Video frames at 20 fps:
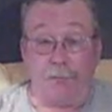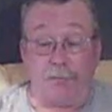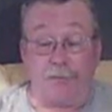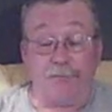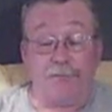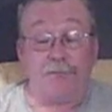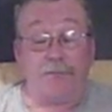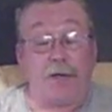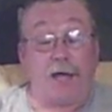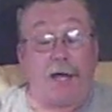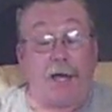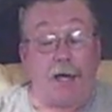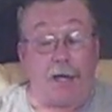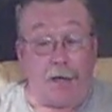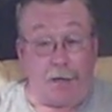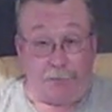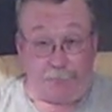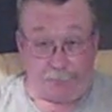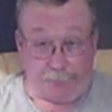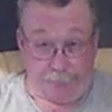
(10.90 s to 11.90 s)
number
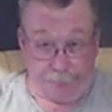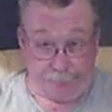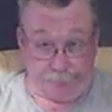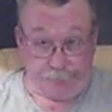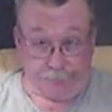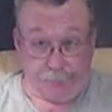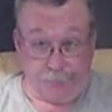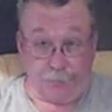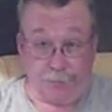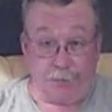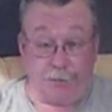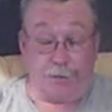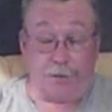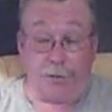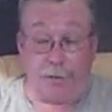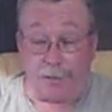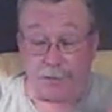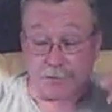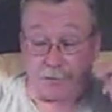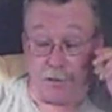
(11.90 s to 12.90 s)
5 in the
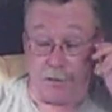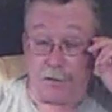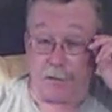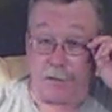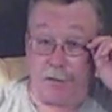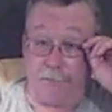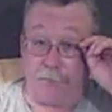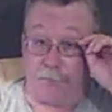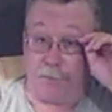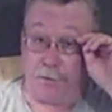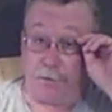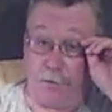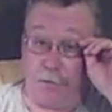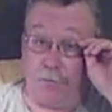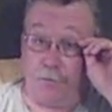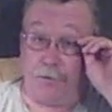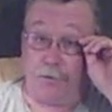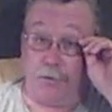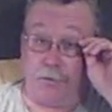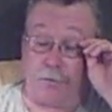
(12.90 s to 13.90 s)
Nice Like That
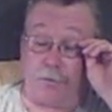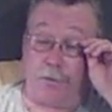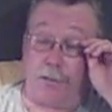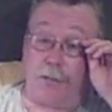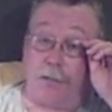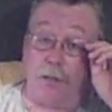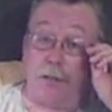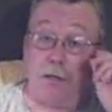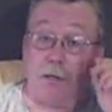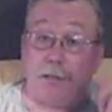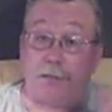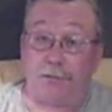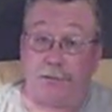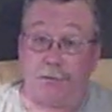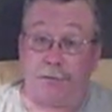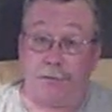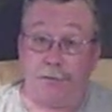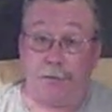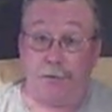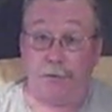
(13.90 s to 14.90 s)
video cookery
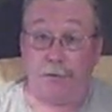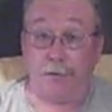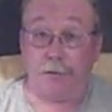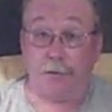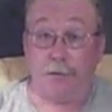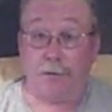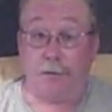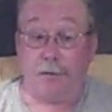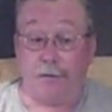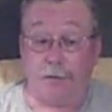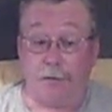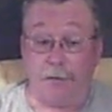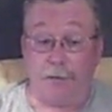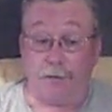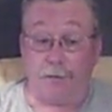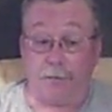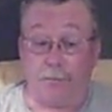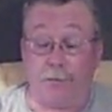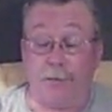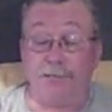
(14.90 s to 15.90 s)
collection.
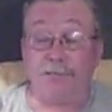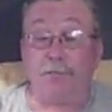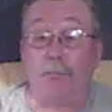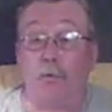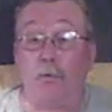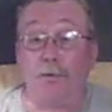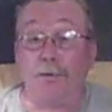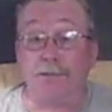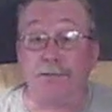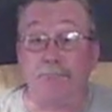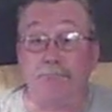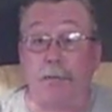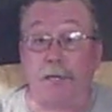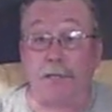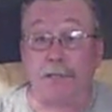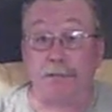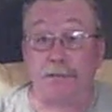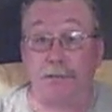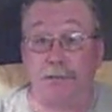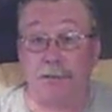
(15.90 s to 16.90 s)
Razor Boys
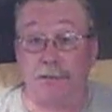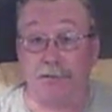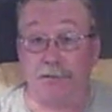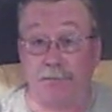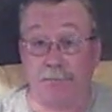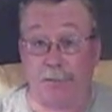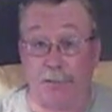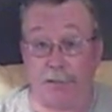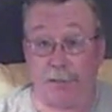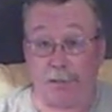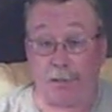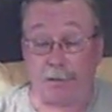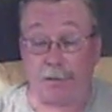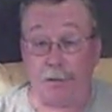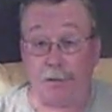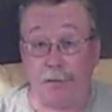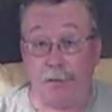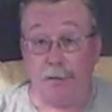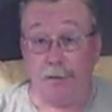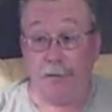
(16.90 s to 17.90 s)
Baked Spaghetti.
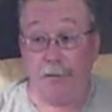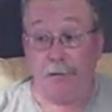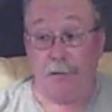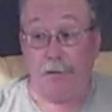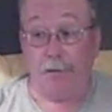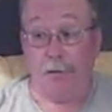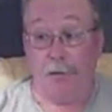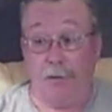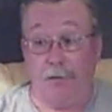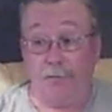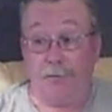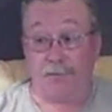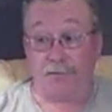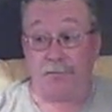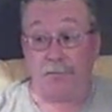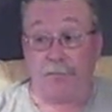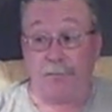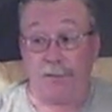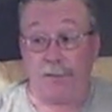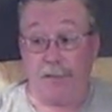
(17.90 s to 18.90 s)

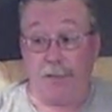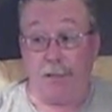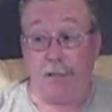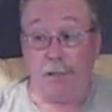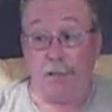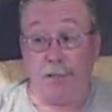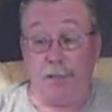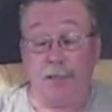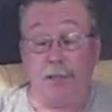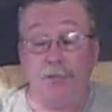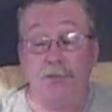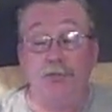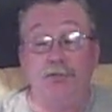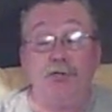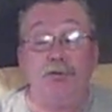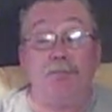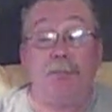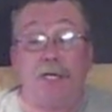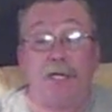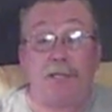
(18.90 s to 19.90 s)
This will be a
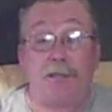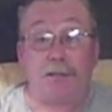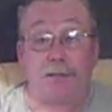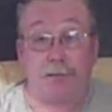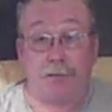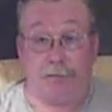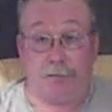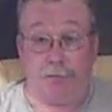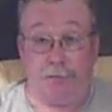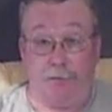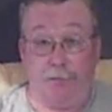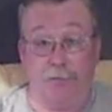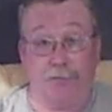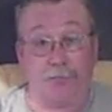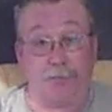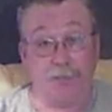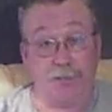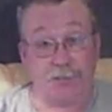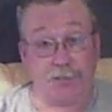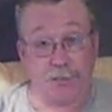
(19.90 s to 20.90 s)
2 meat,
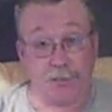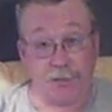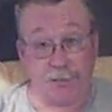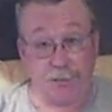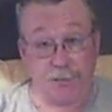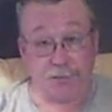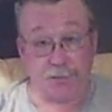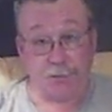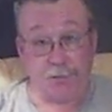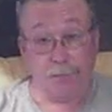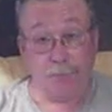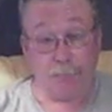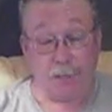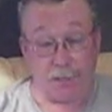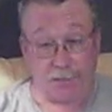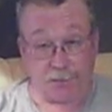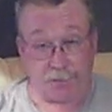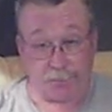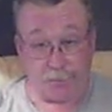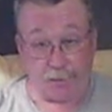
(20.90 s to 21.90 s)
3 cheese
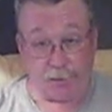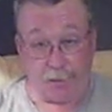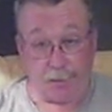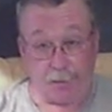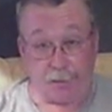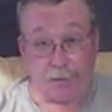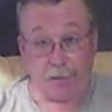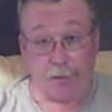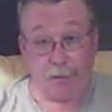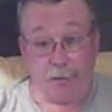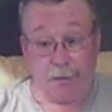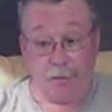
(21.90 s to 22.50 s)
baked spaghetti.